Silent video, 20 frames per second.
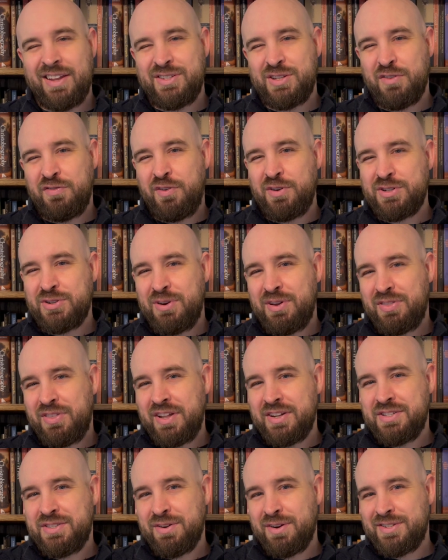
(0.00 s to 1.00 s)
so 1
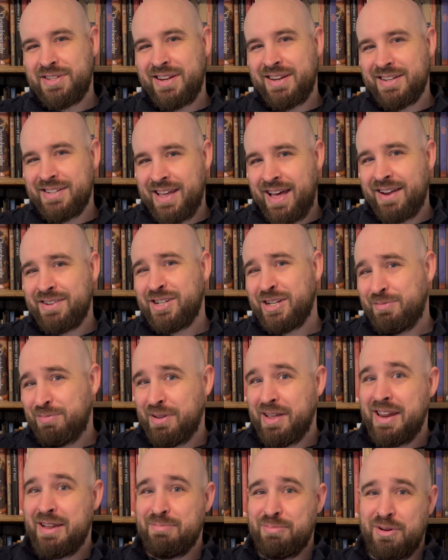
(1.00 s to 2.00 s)
Corinthians 13 is actually
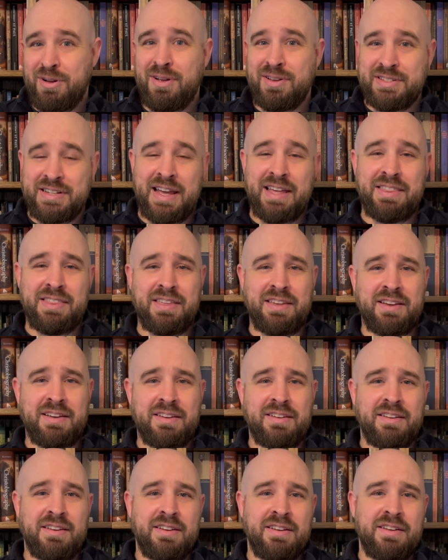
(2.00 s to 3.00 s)
explaining Paul's
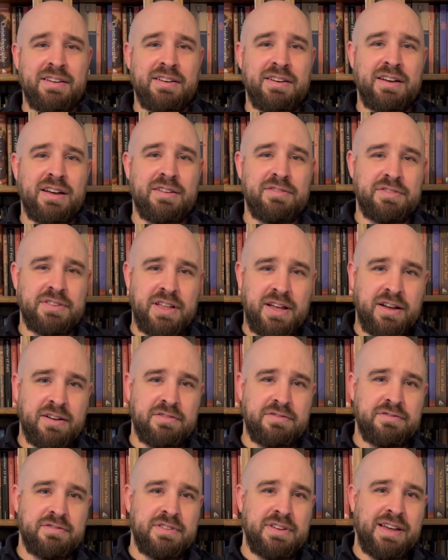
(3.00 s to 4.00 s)
ethic of
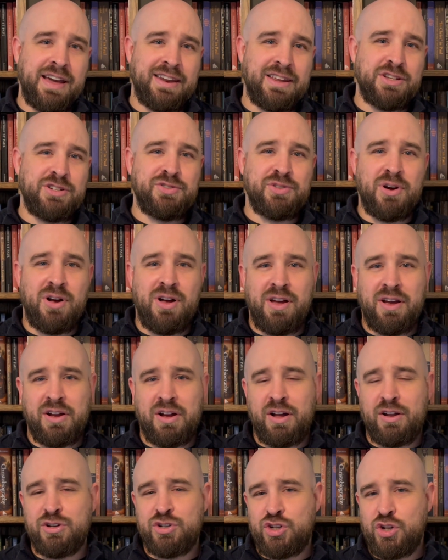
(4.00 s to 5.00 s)
love. And he's drawing
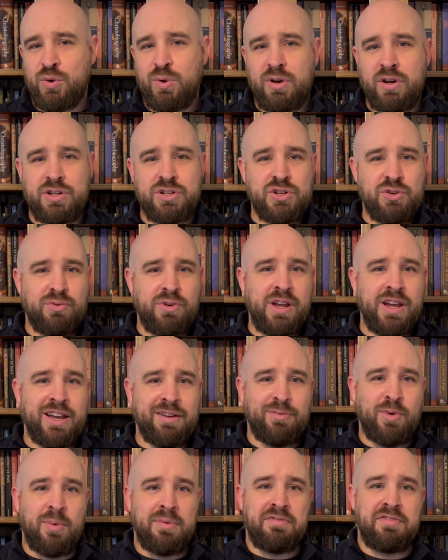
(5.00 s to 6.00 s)
on Jewish, Greek,
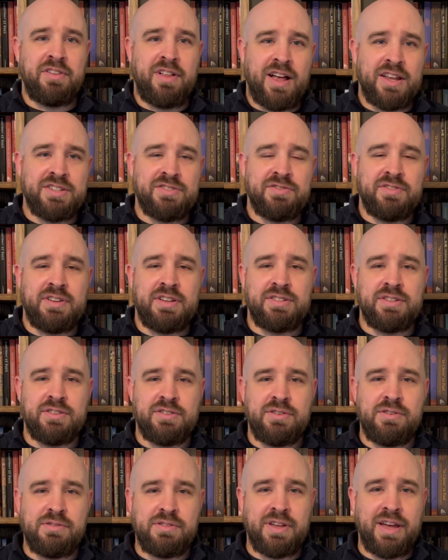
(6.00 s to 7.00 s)
and Roman philosophy to
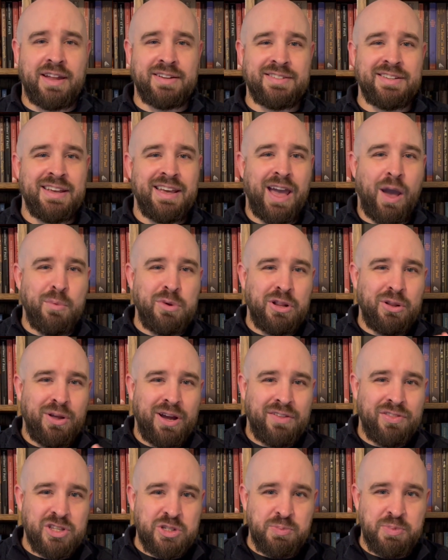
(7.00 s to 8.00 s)
do that. And when you
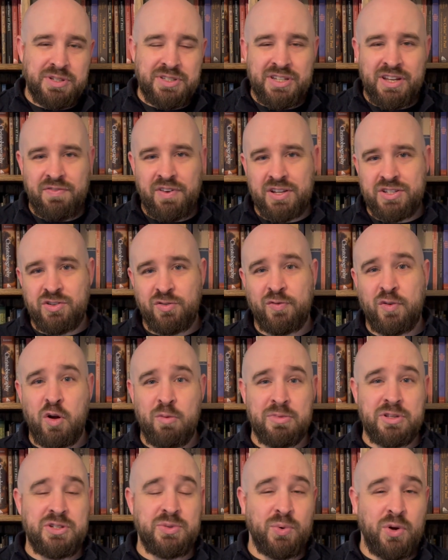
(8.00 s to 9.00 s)
look at the specifics of
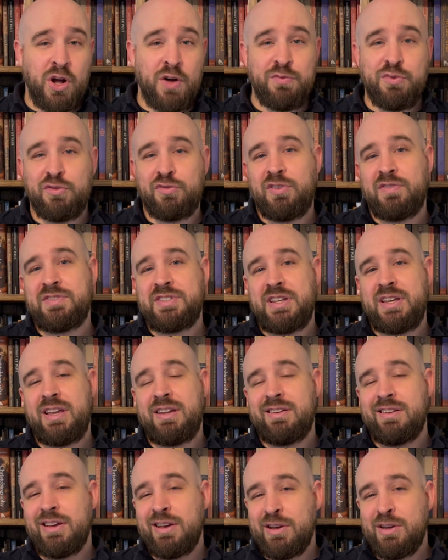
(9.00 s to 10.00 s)
Romans
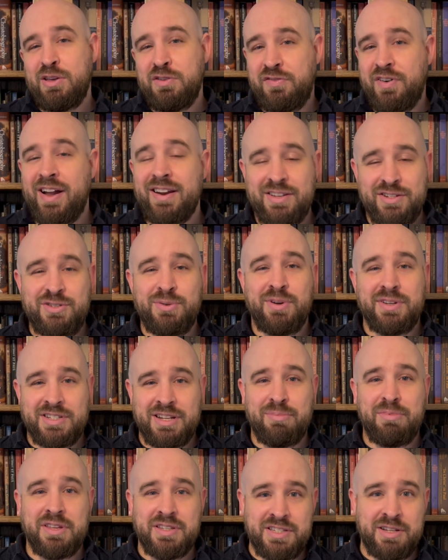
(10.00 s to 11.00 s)
12-15, you find he's doing
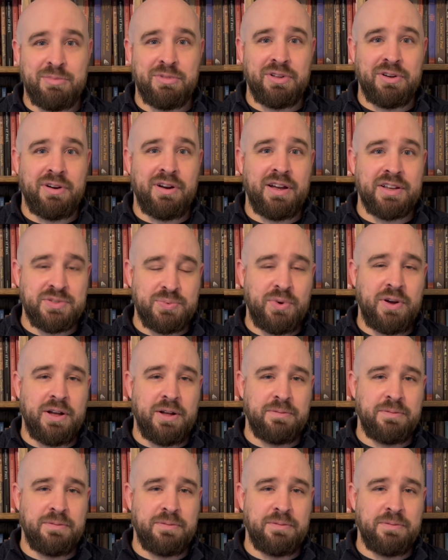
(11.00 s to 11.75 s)
something similar as well.